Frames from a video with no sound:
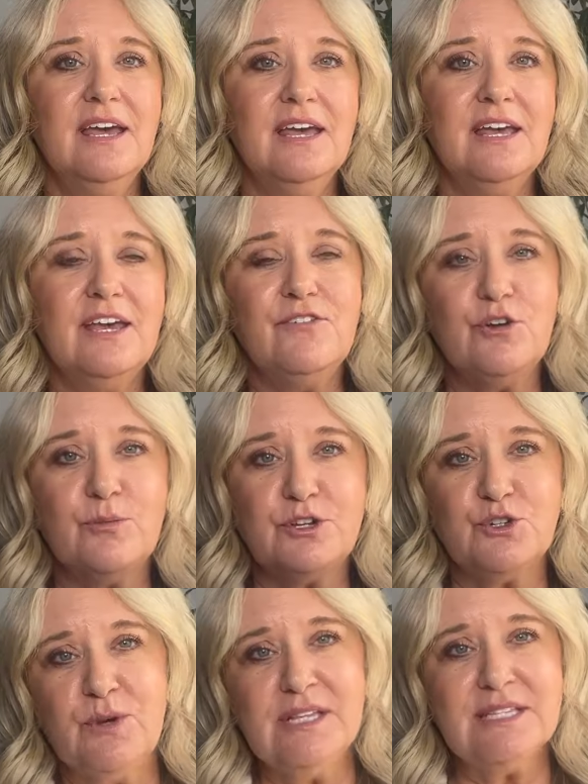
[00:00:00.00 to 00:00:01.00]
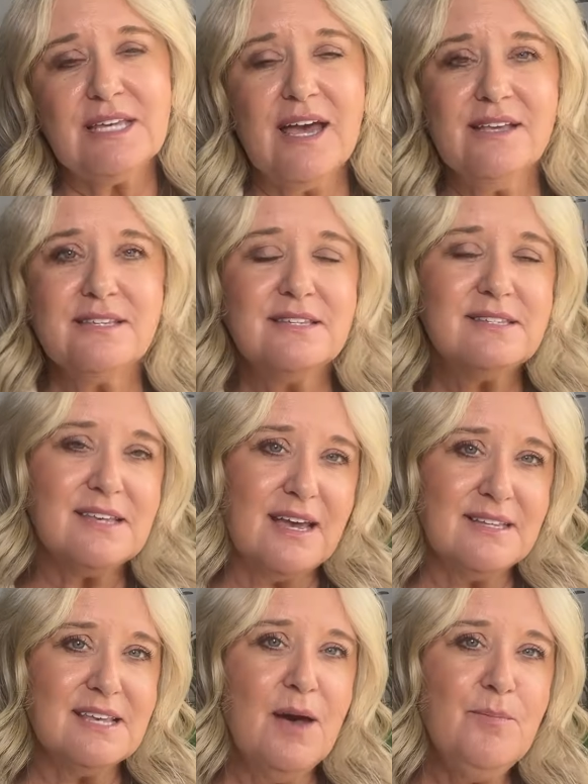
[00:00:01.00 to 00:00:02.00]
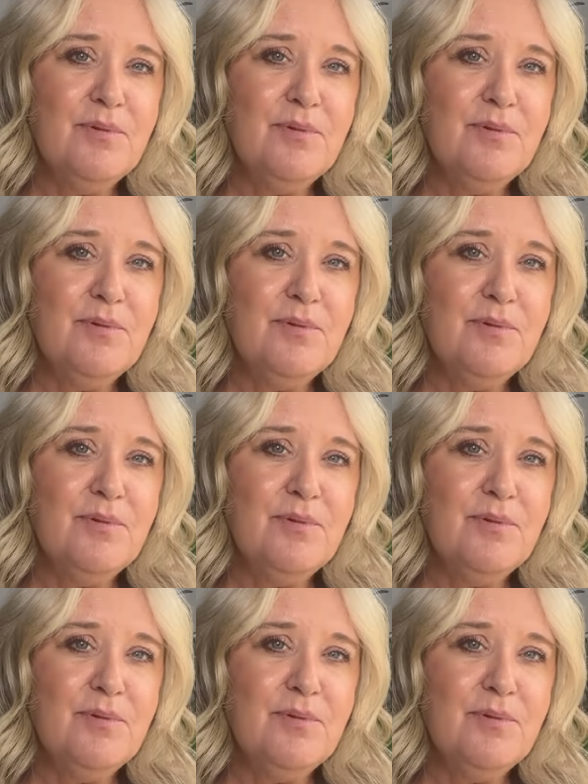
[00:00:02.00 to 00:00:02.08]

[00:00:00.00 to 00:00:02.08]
If you're between sizes, size up.